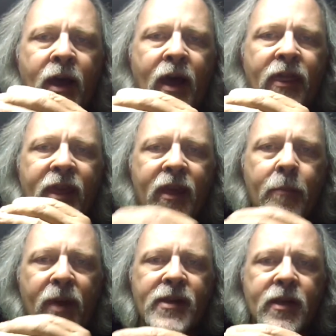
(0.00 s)
I think it
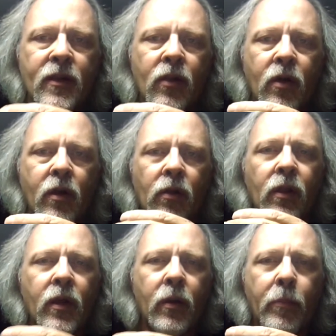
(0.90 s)
makes it look a
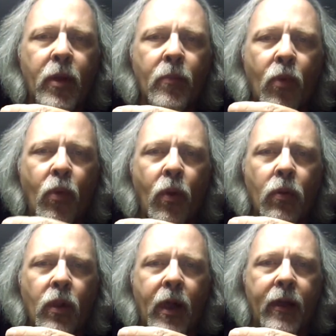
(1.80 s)
little bit more
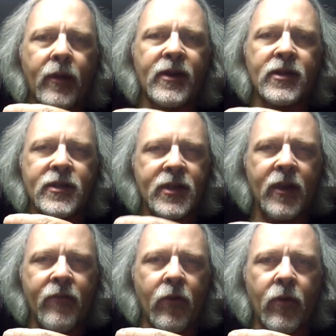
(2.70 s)
like a
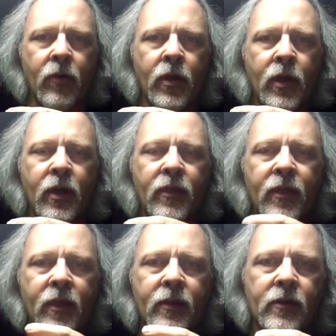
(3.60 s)
deceiver
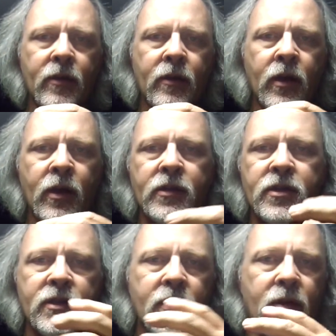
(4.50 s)
than
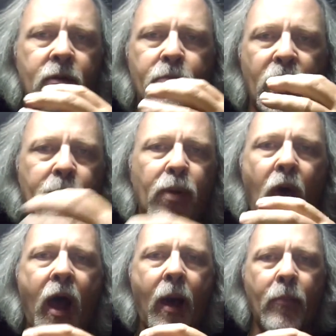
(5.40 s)
just a big
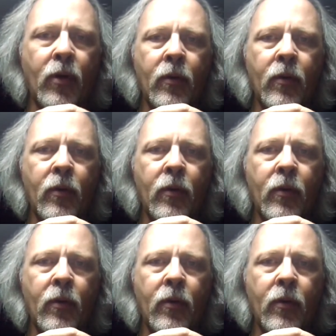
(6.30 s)
blob.